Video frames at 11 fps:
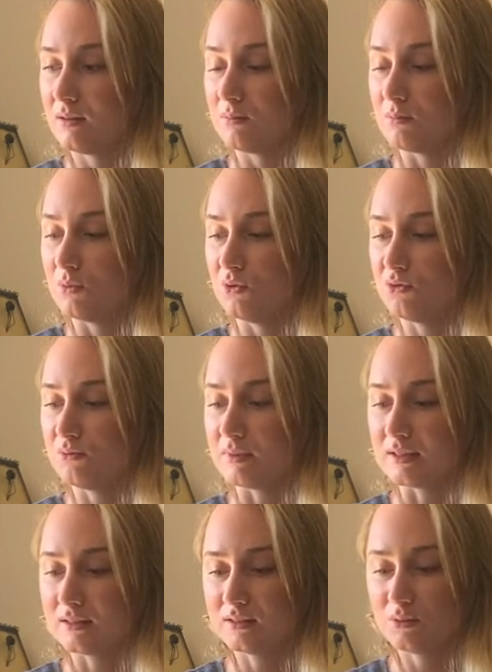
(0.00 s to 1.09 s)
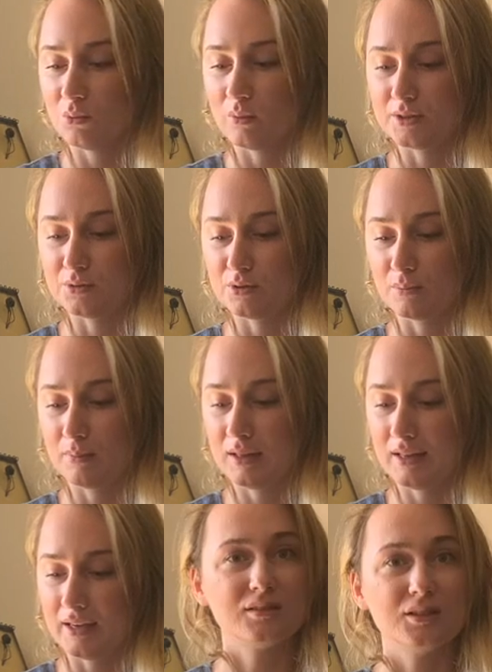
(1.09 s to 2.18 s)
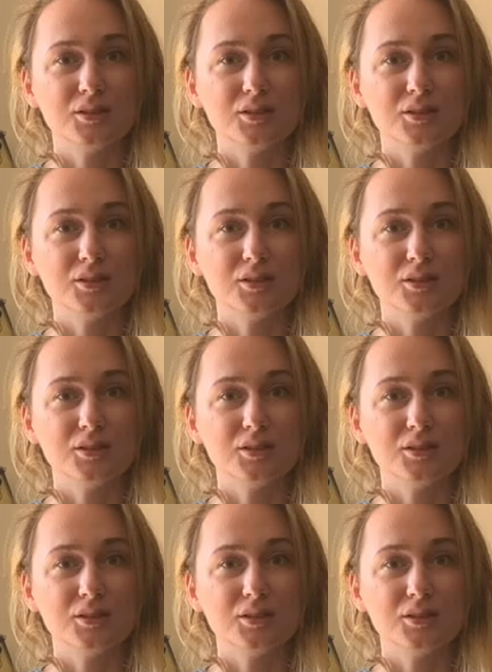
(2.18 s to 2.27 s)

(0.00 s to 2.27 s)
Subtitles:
movement when you are playing.